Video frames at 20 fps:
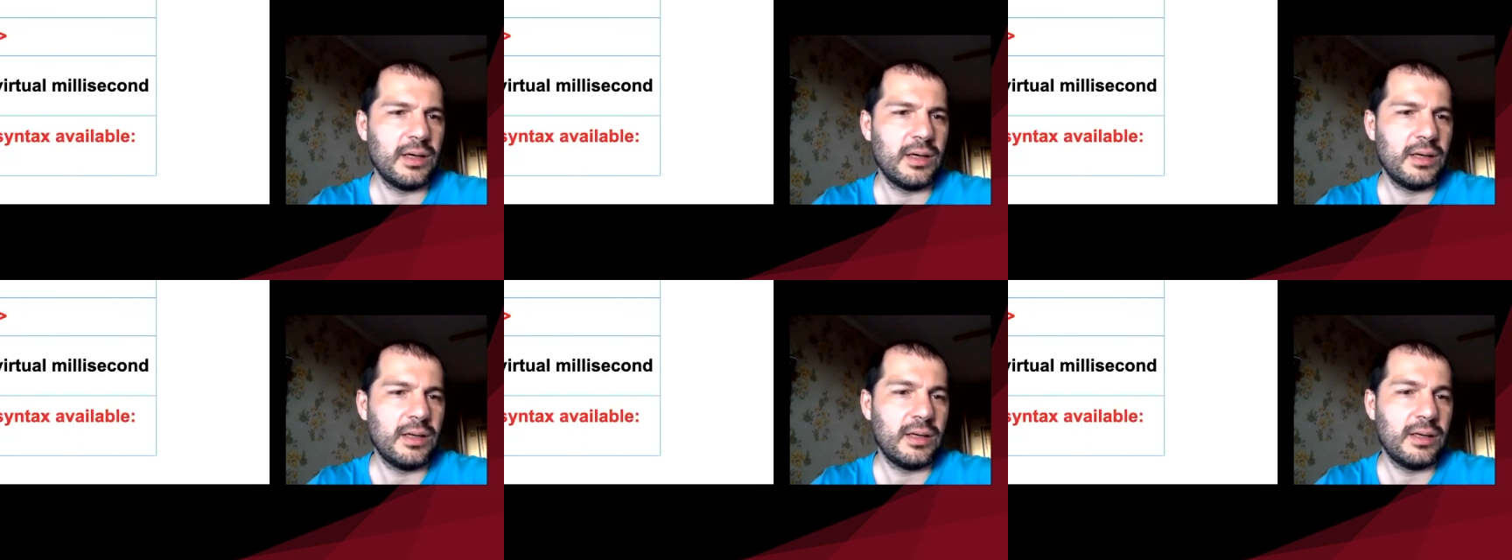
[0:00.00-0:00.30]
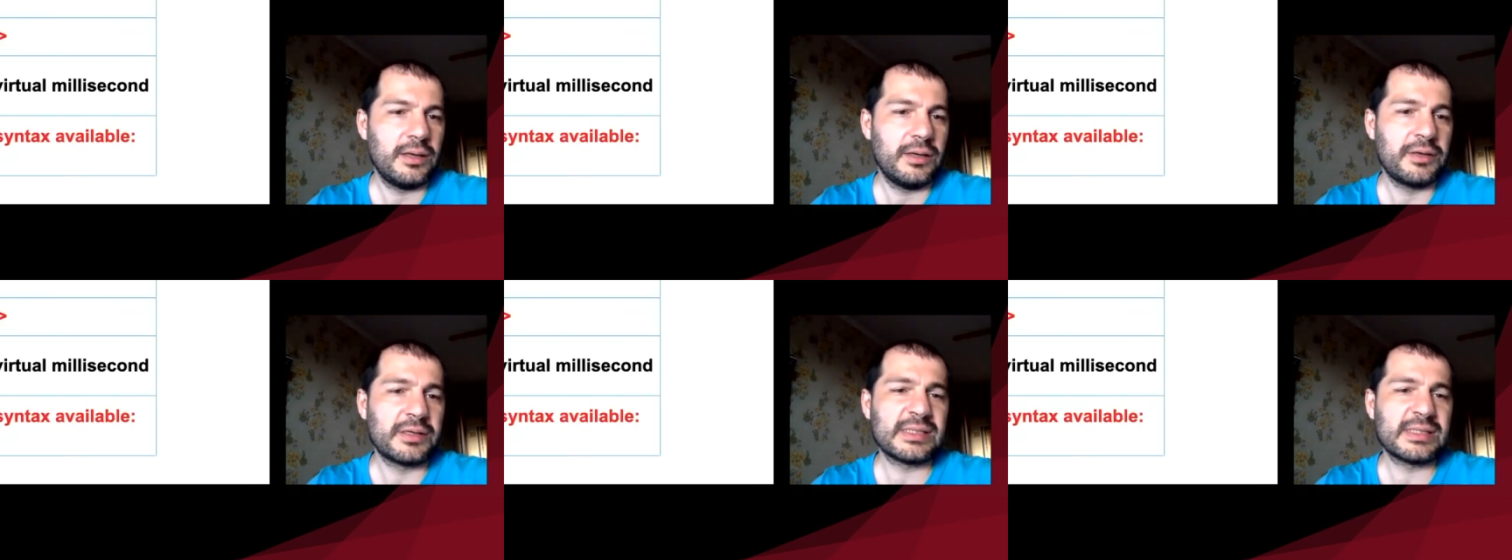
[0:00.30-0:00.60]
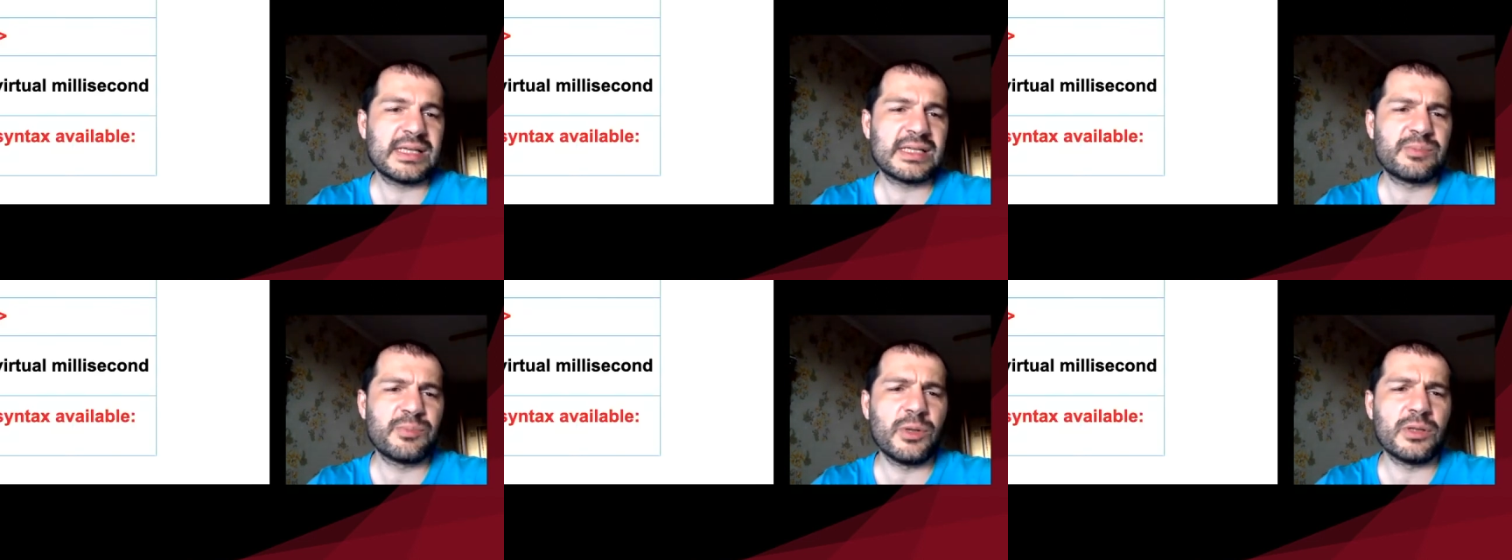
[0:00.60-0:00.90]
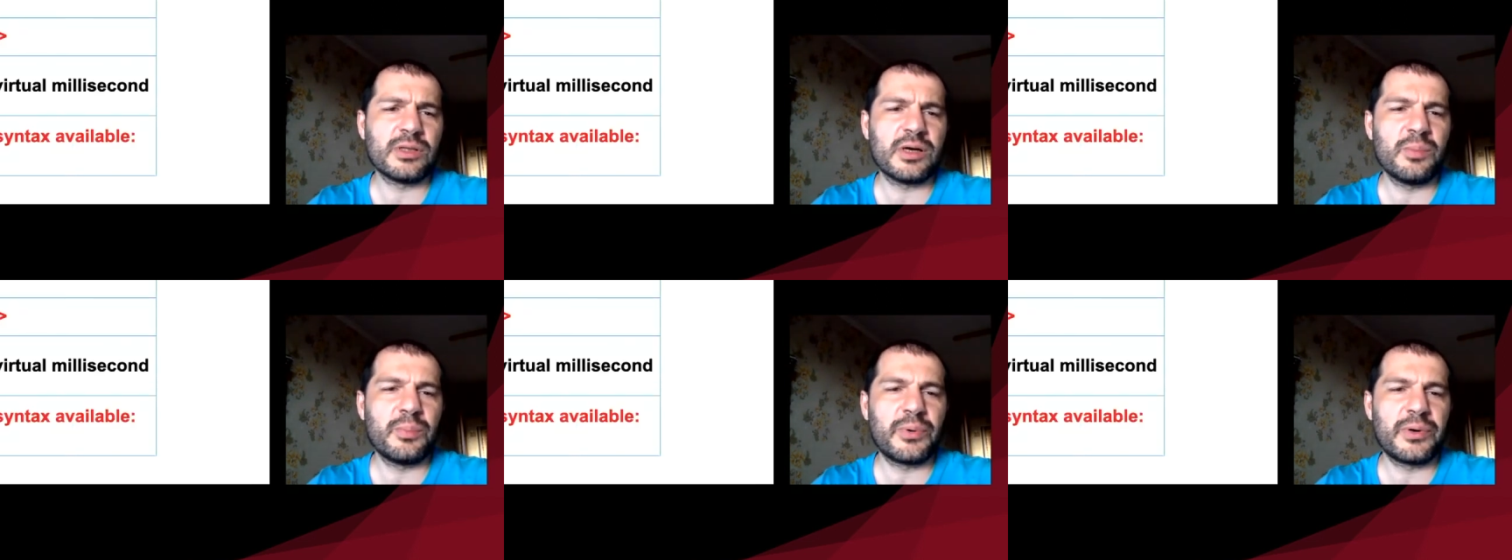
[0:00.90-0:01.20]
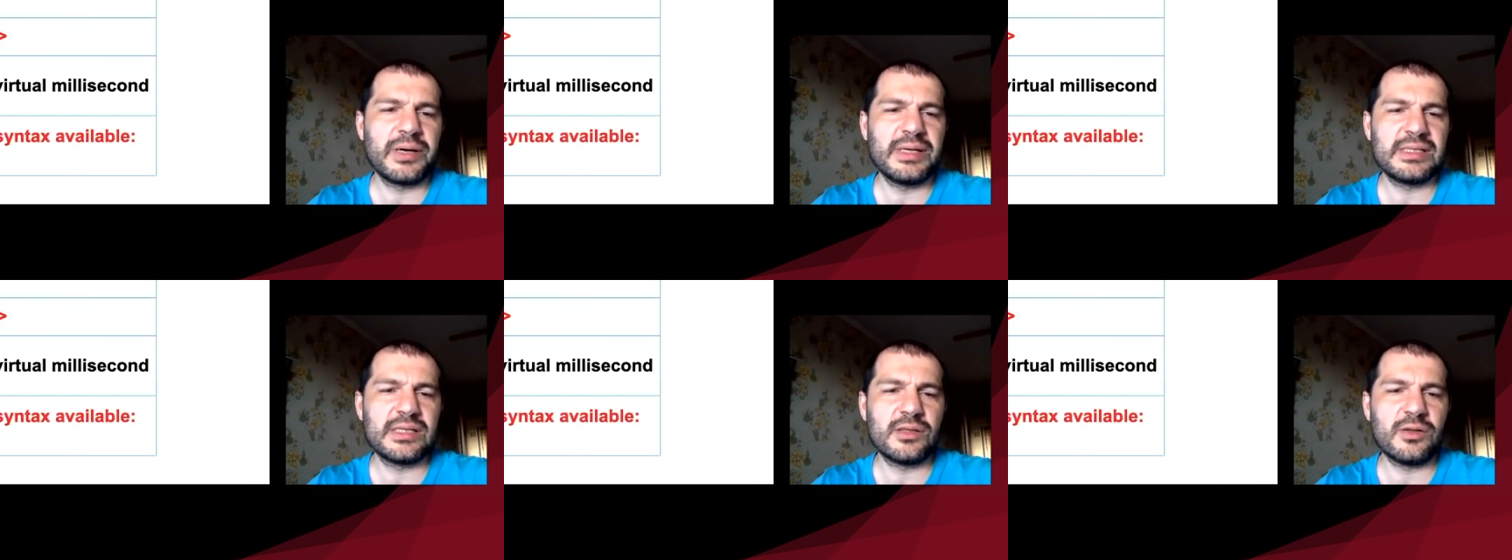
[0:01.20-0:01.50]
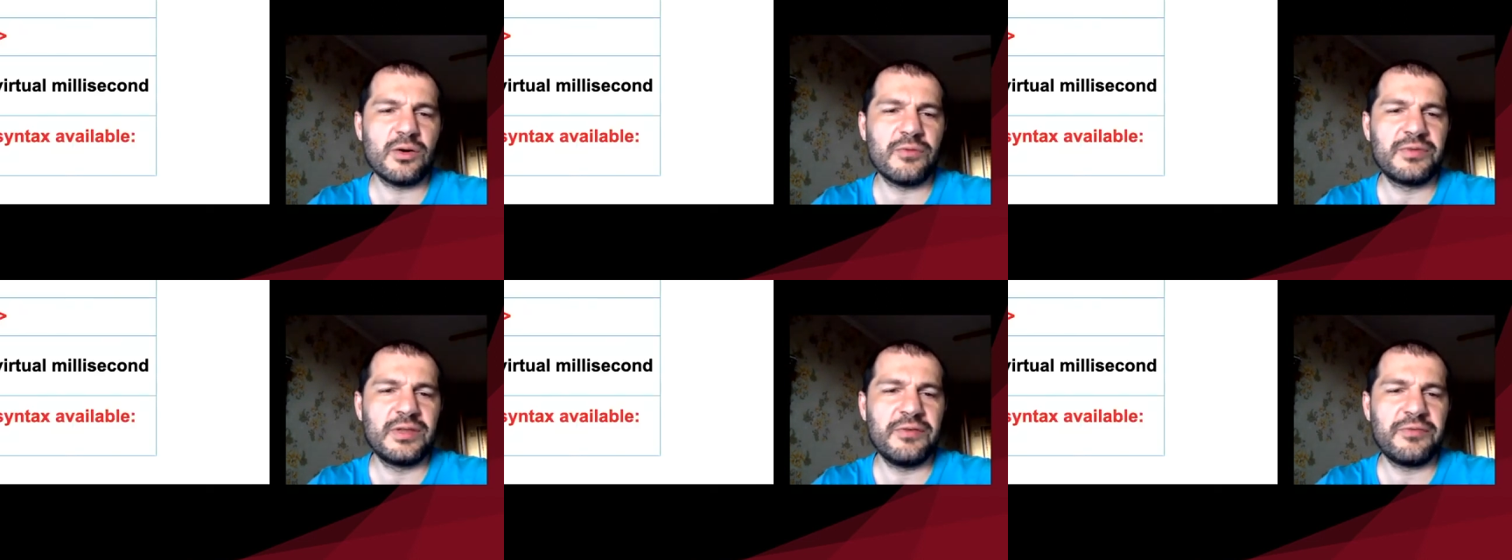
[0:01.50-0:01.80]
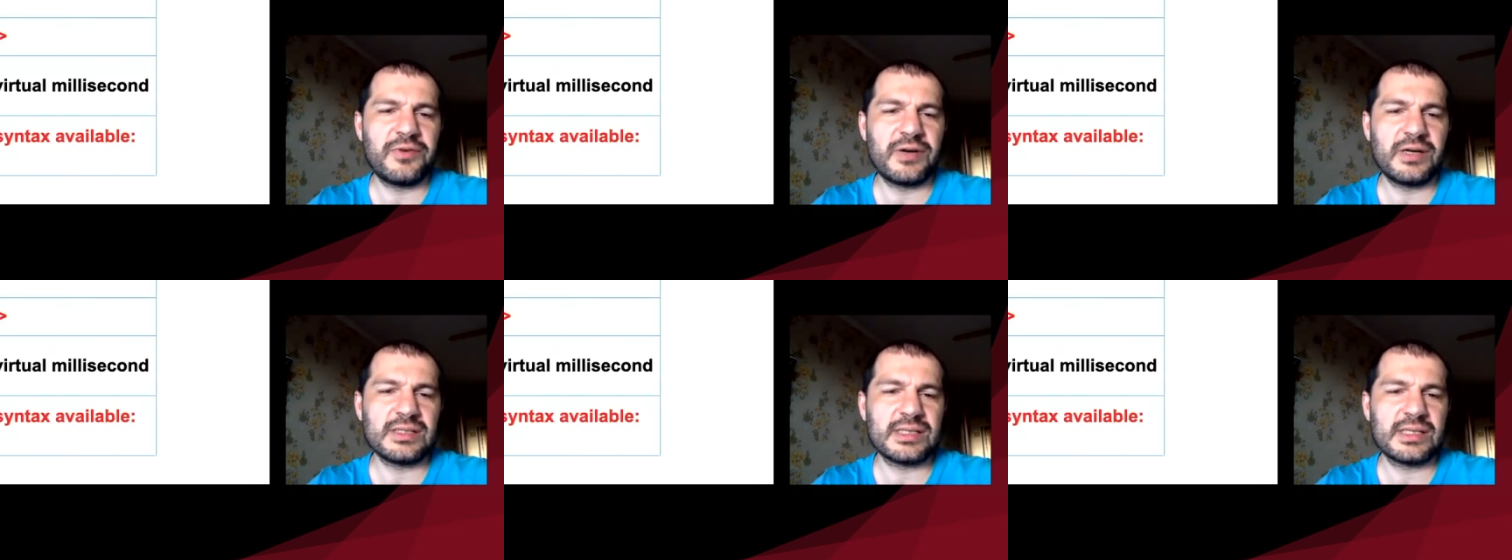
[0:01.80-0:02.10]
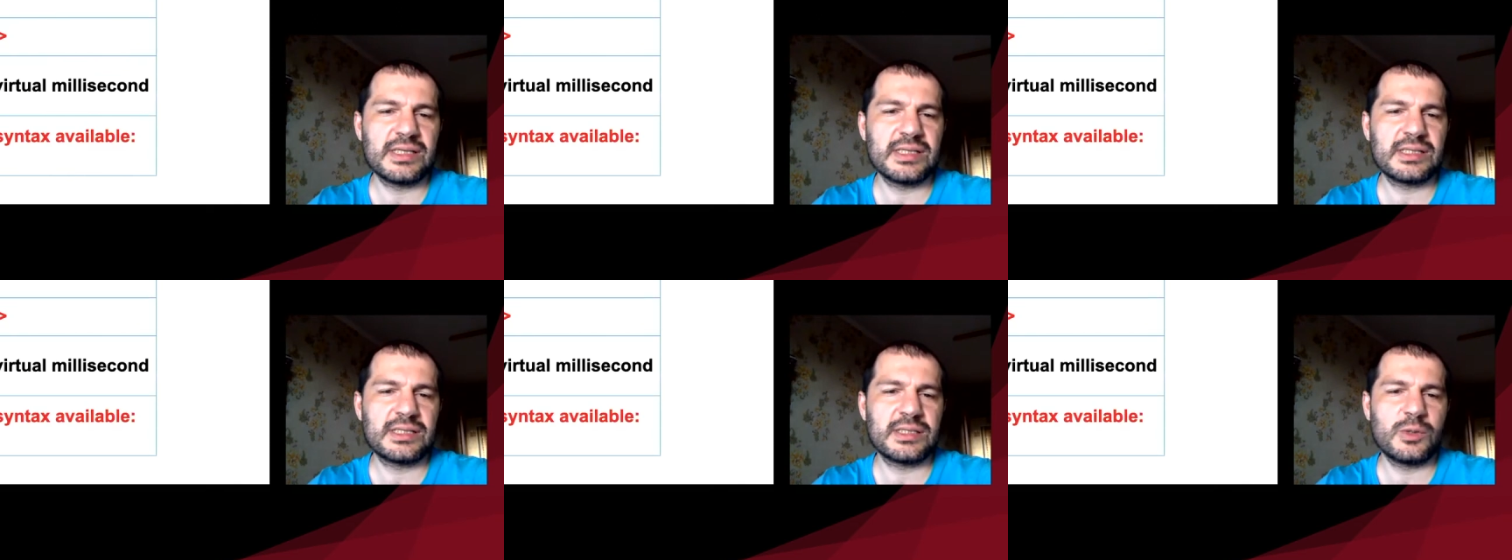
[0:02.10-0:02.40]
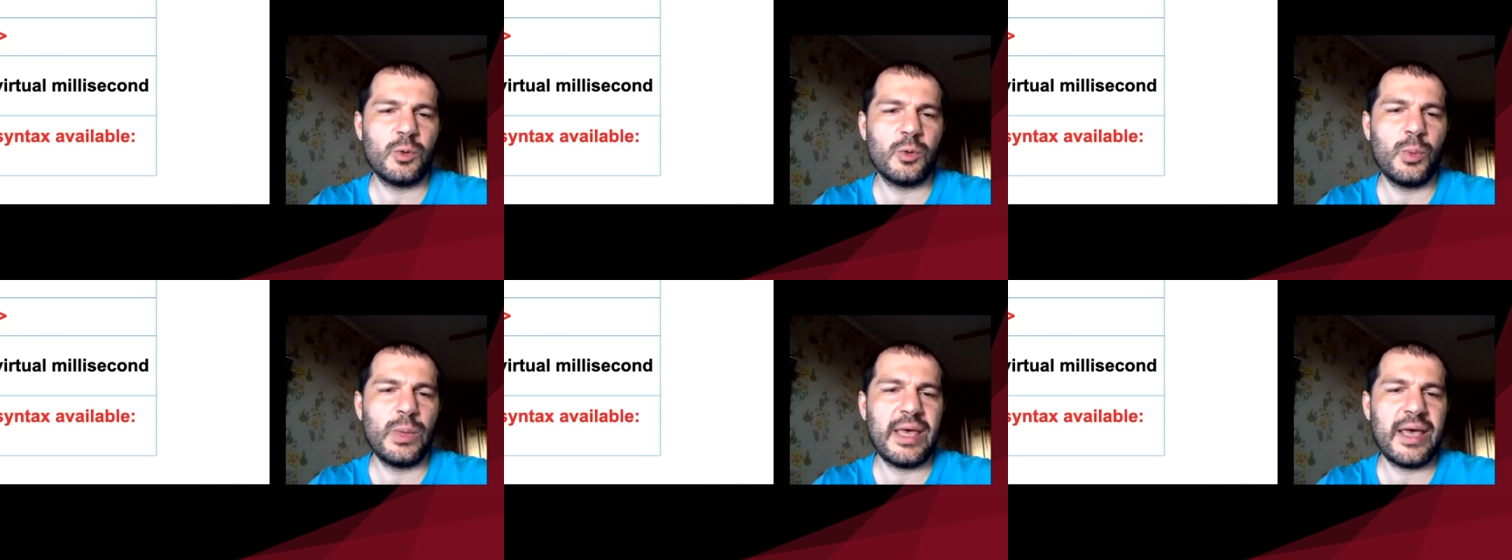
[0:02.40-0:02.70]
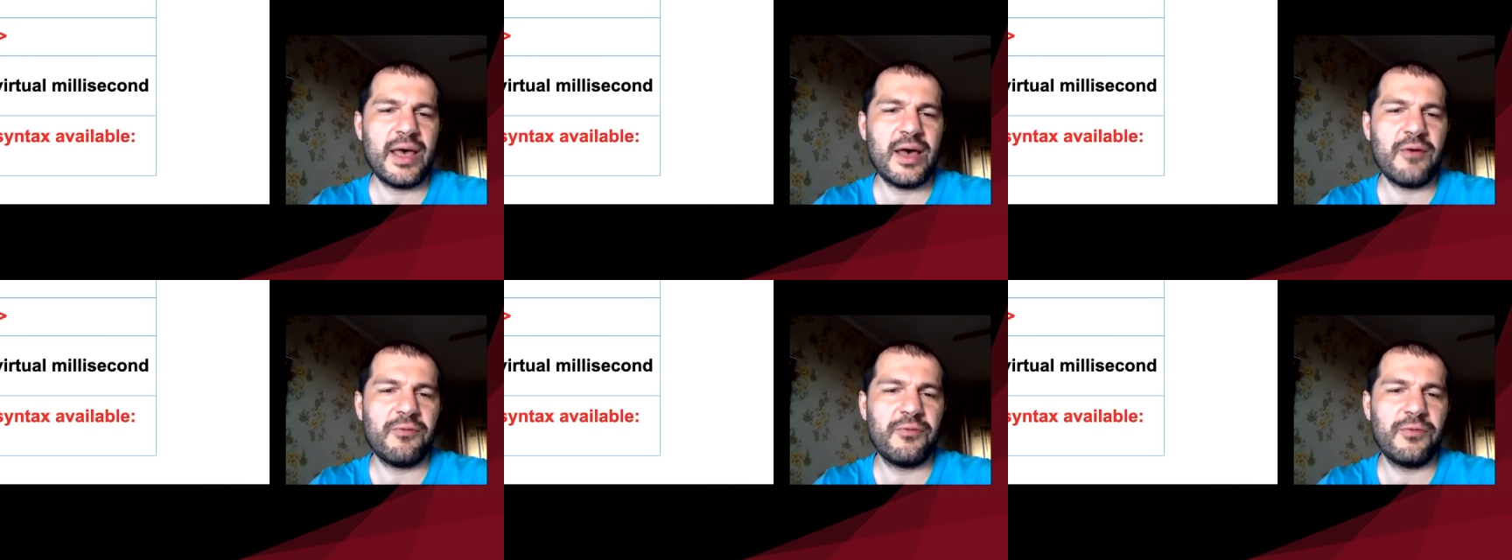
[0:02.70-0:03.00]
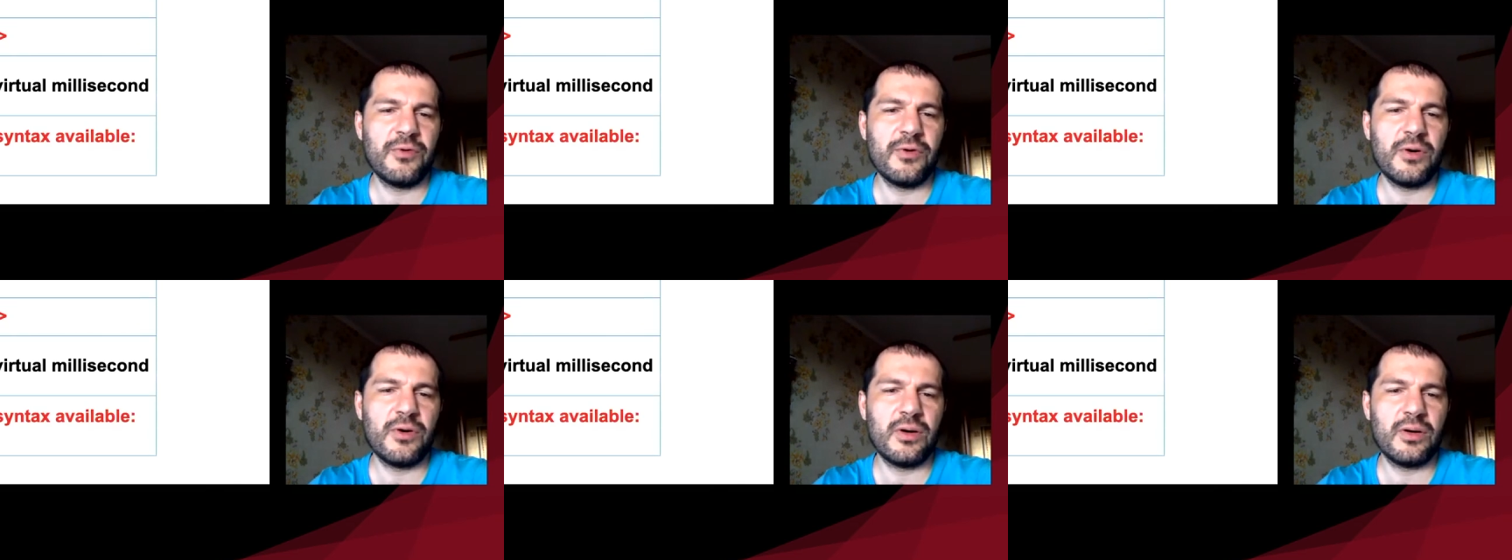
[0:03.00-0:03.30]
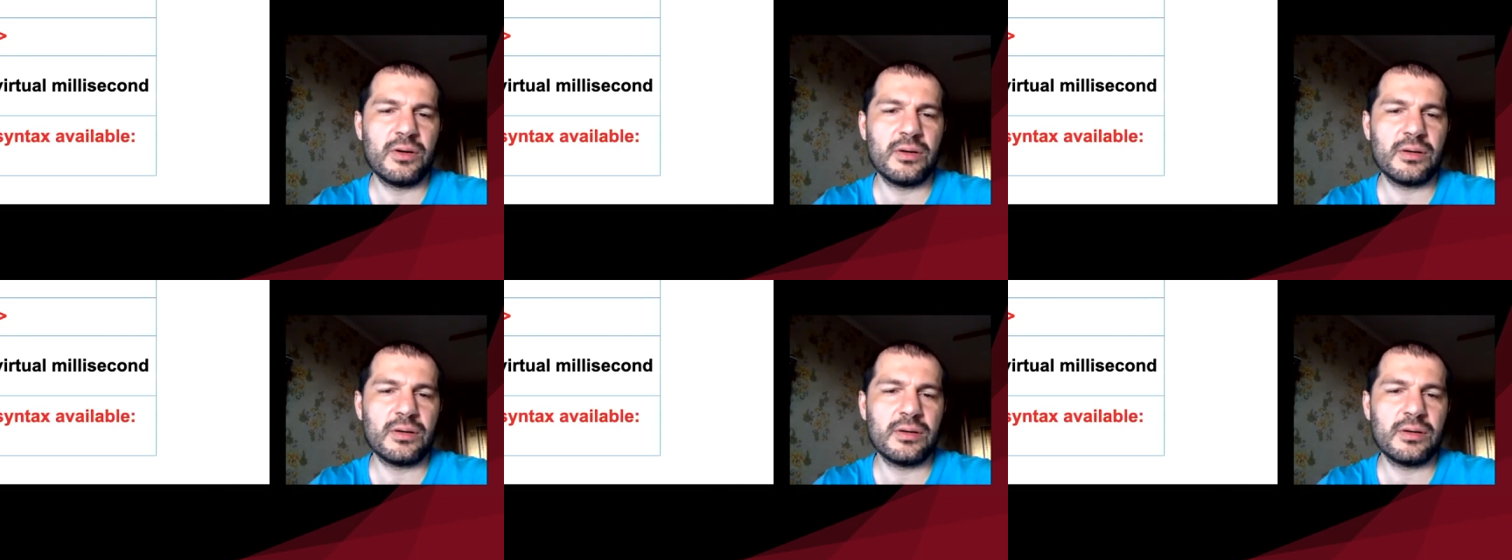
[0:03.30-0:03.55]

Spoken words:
Here is a small comparison of differences we have for